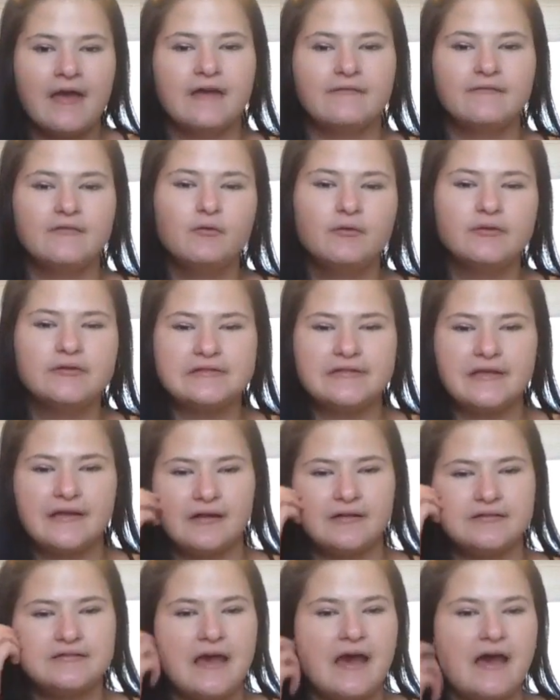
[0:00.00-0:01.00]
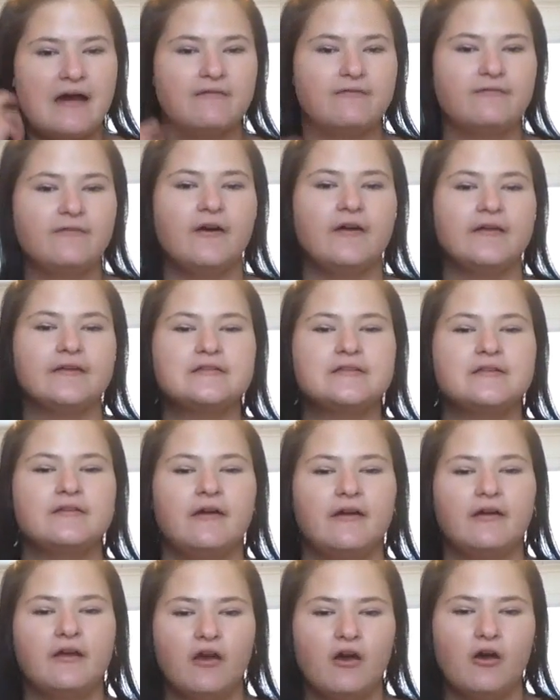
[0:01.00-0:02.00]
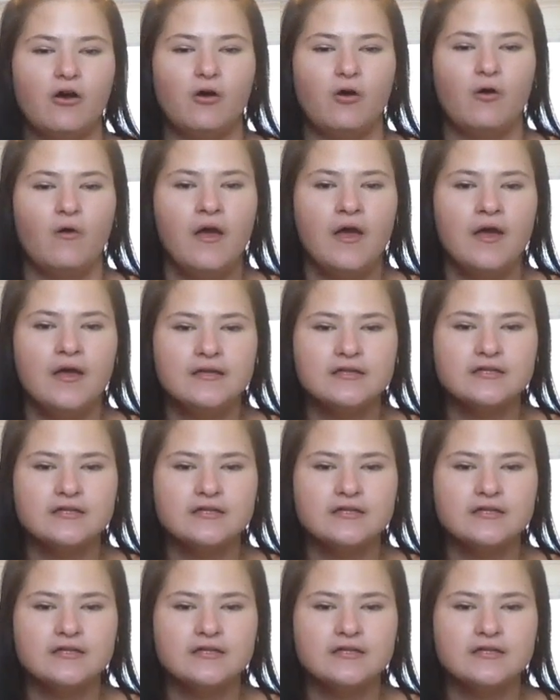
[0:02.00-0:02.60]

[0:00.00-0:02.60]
Everyone's there to have fun, to let go,